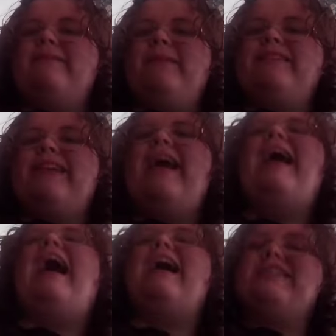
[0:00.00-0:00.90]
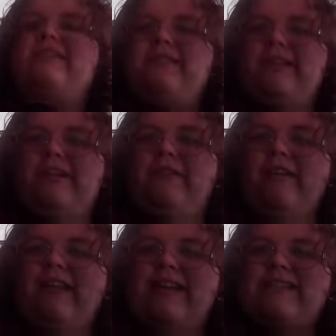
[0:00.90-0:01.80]
Easter Monday, I shall see you
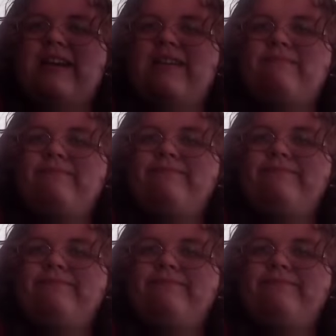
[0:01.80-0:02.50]
all later.